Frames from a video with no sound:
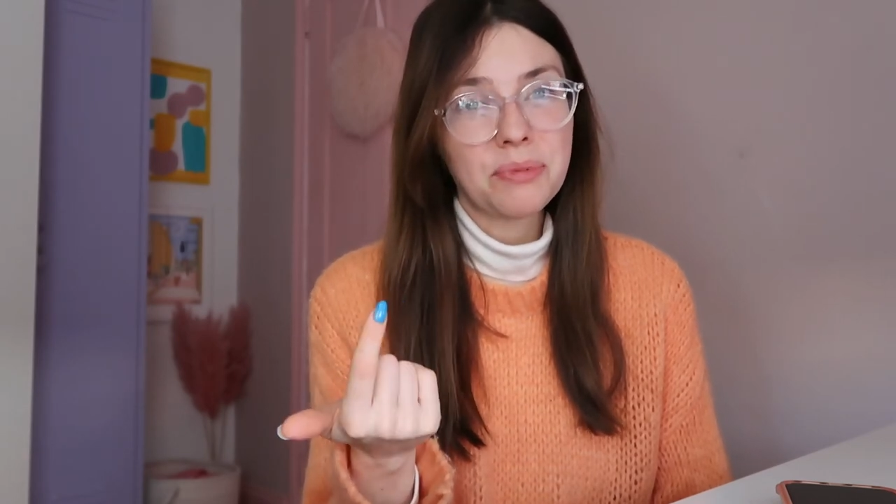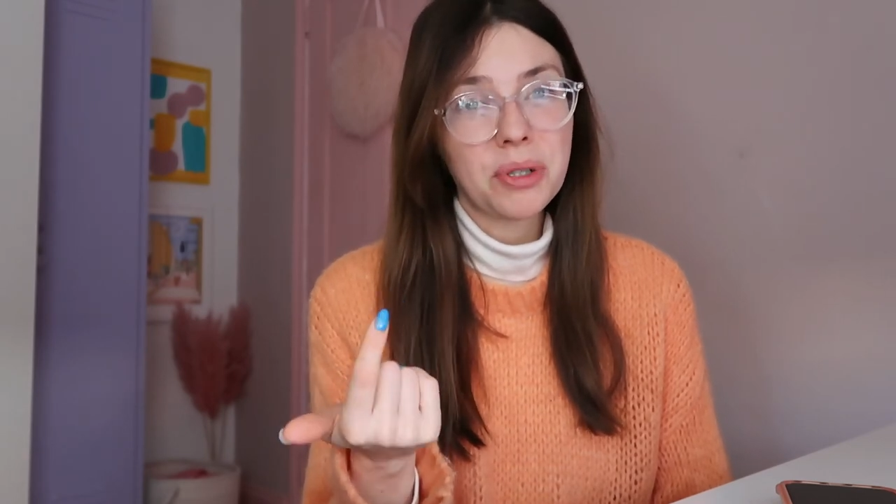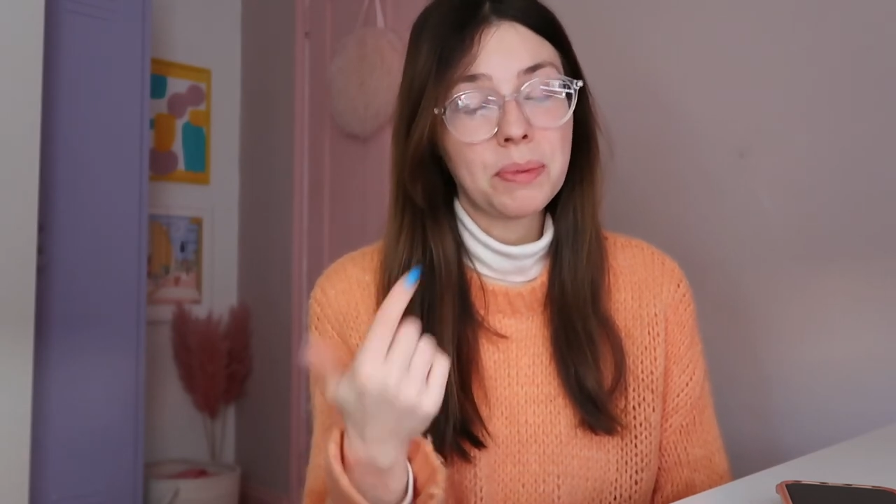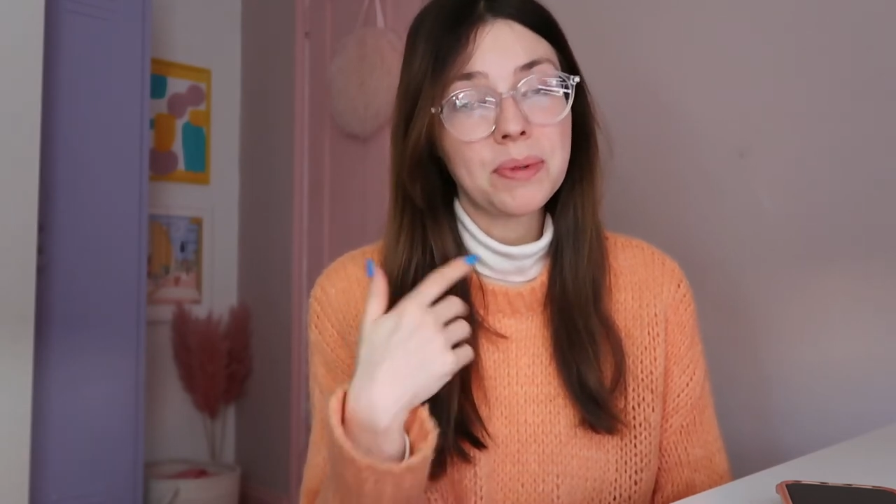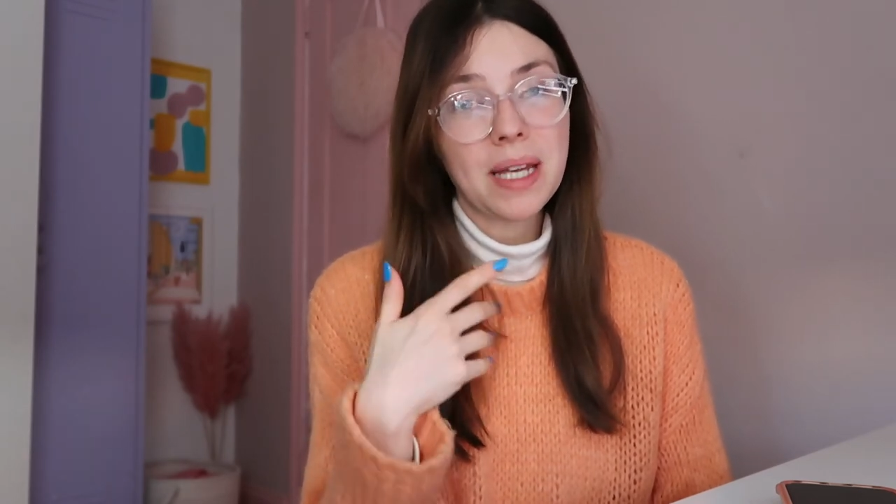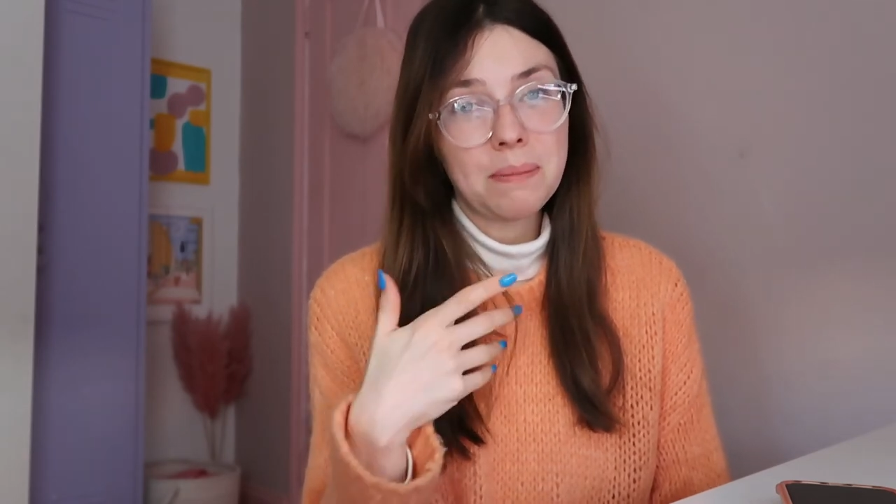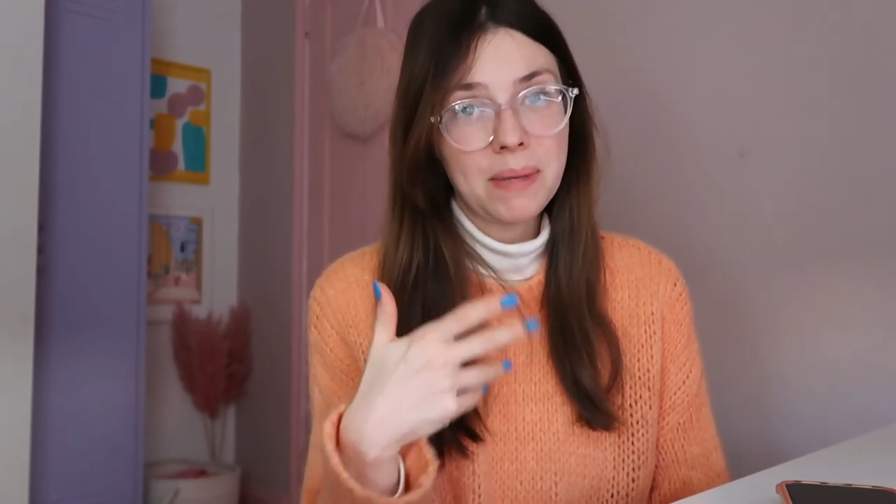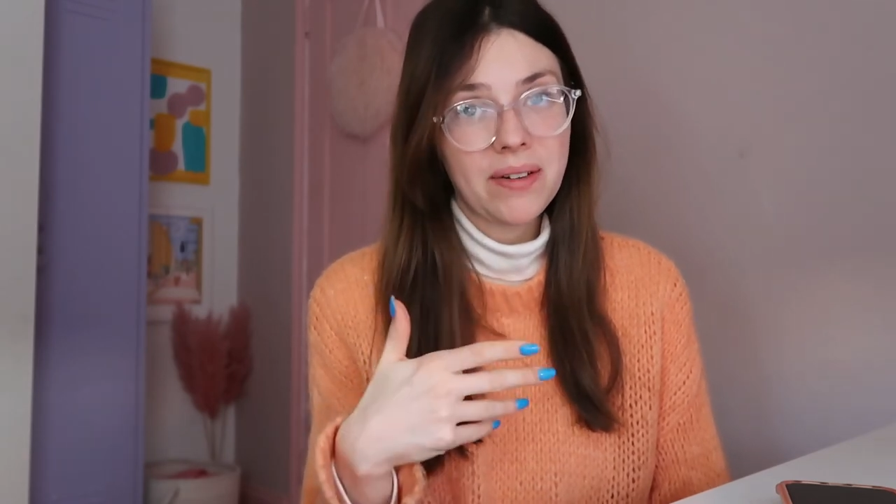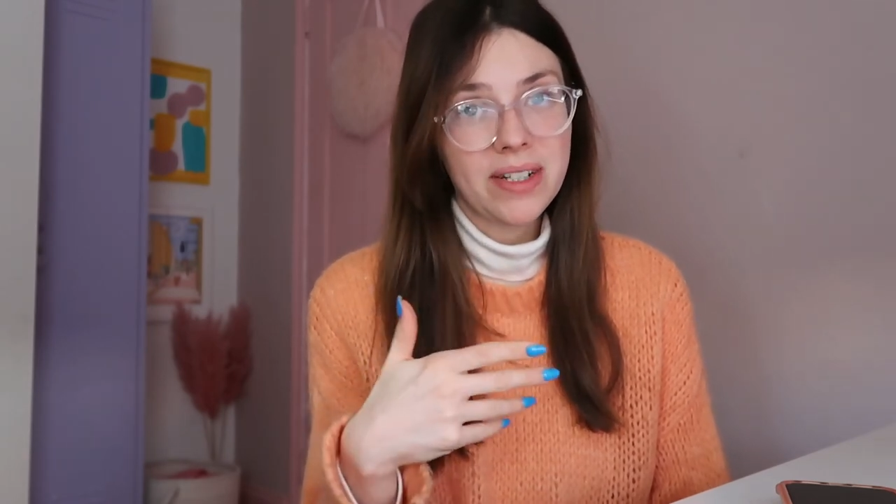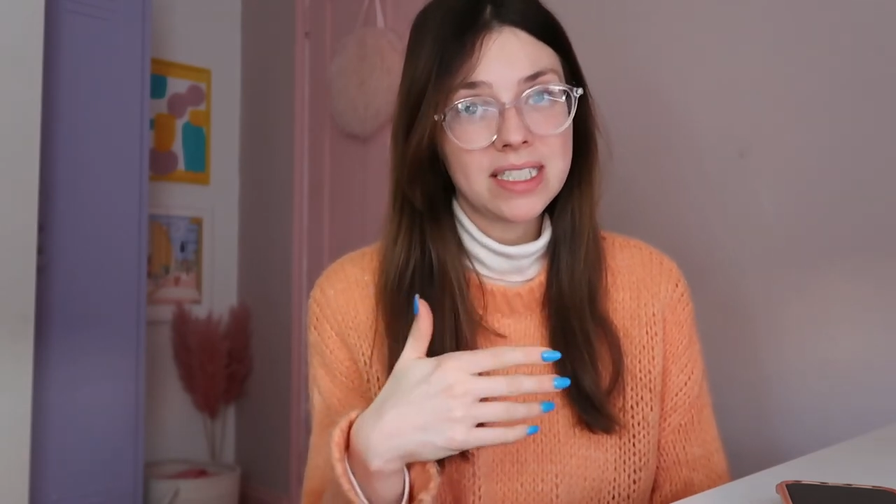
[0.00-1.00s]
before, but we're getting
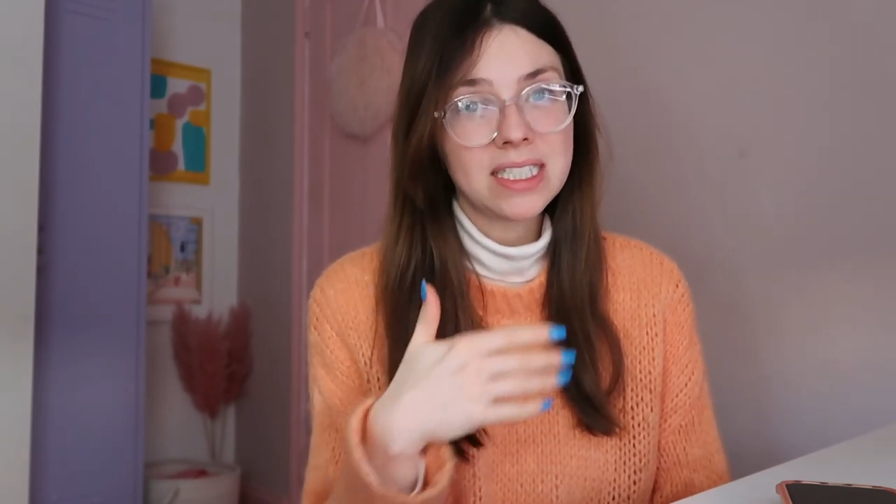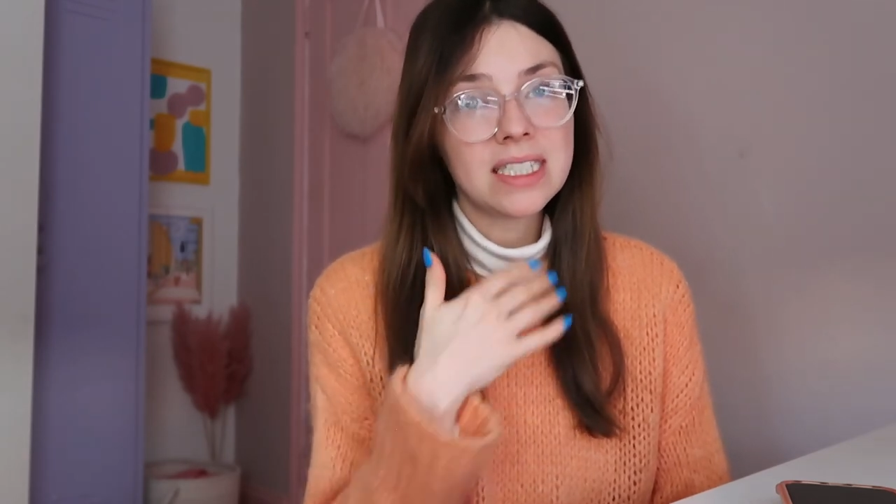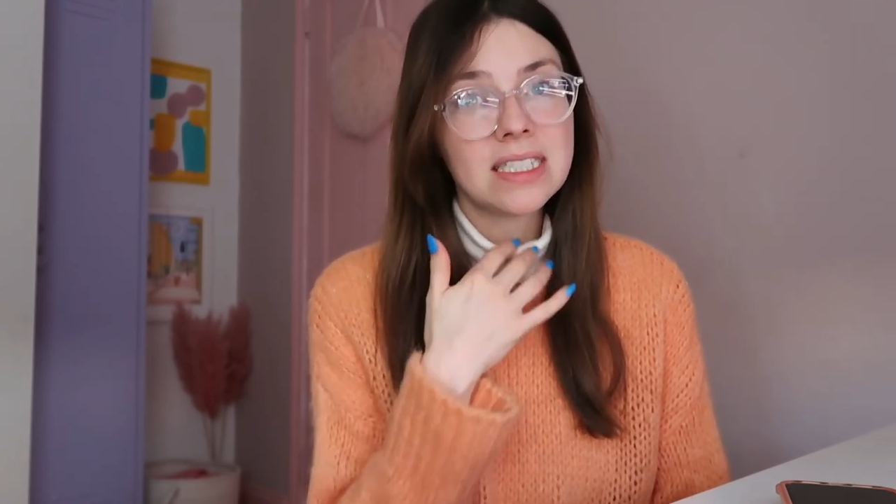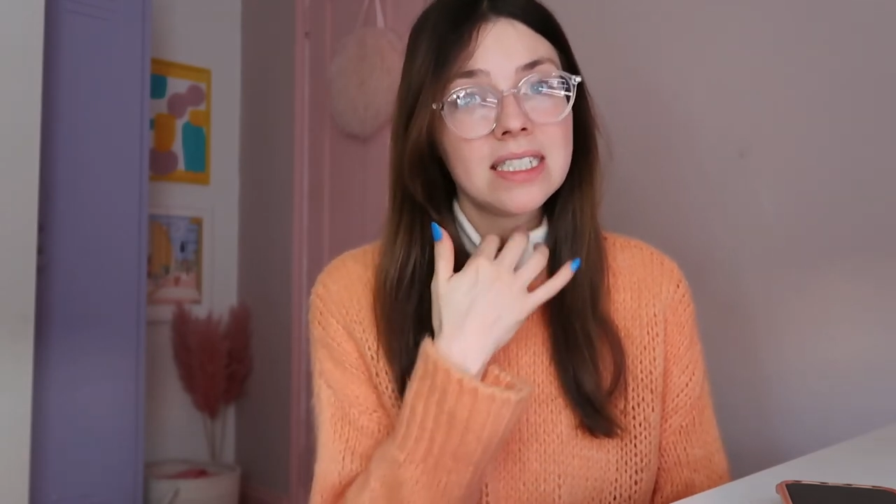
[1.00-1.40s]
married.